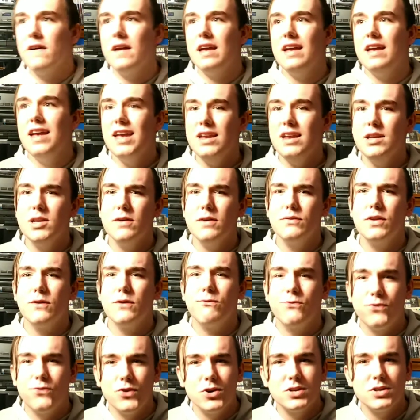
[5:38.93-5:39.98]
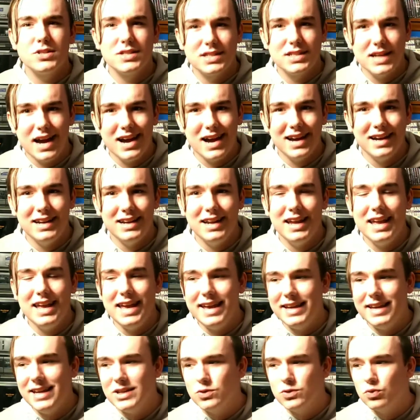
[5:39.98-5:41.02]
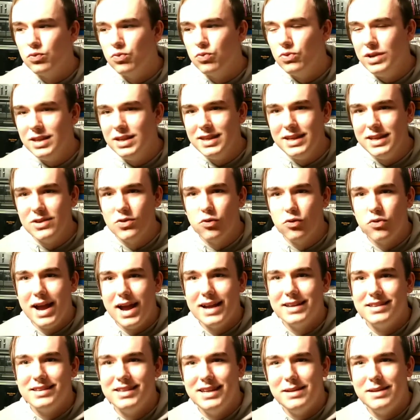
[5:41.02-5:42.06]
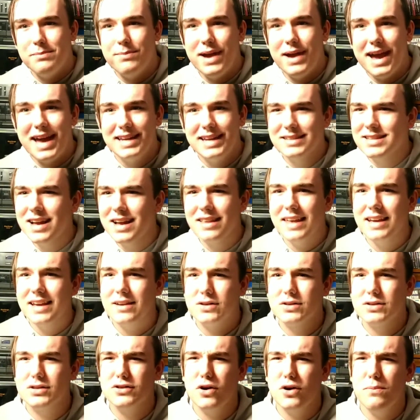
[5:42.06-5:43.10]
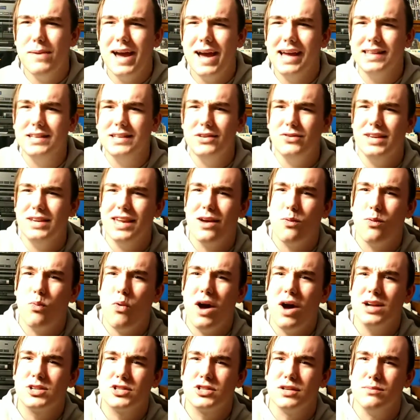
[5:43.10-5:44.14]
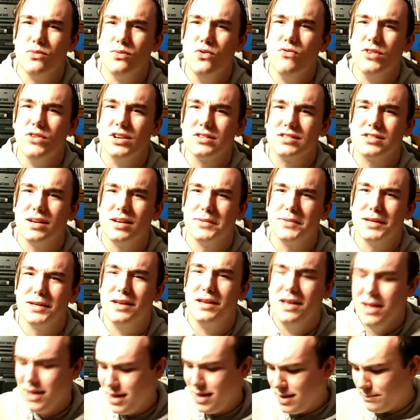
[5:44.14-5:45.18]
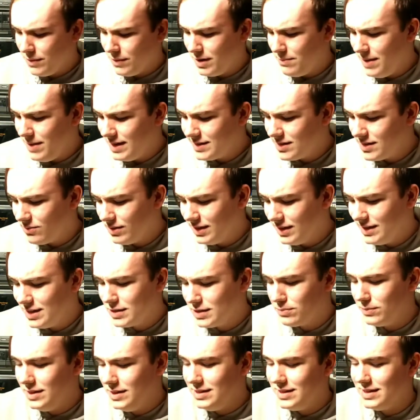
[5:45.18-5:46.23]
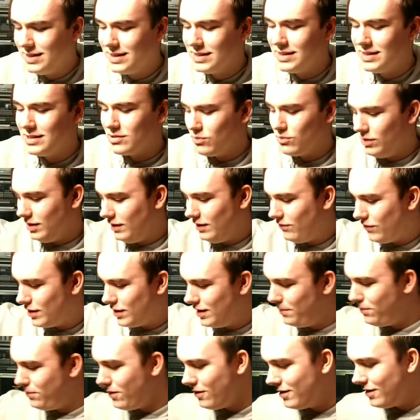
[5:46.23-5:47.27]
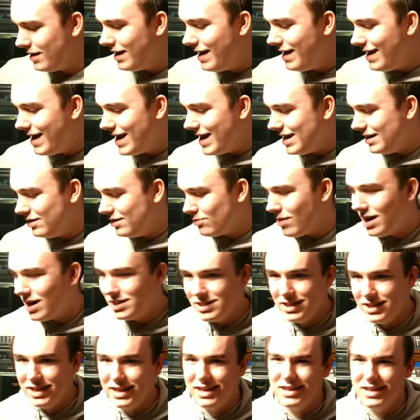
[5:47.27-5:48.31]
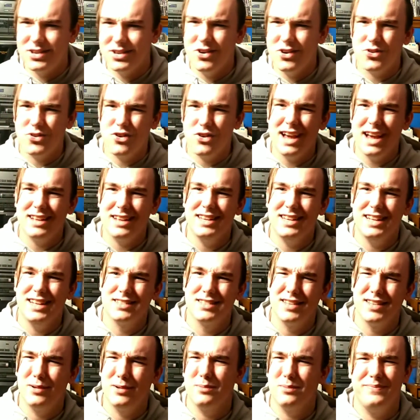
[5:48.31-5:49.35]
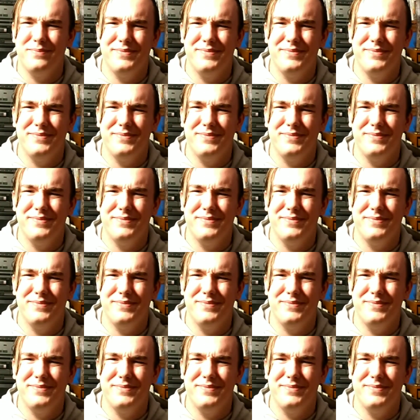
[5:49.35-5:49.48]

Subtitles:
end of the first side, it gets really crackly and bad. It's not like so bad that you can't watch the movie or something, but it makes it really displeasing because it's a really funny part, and then you're watching it and it's all crackly, and it's like,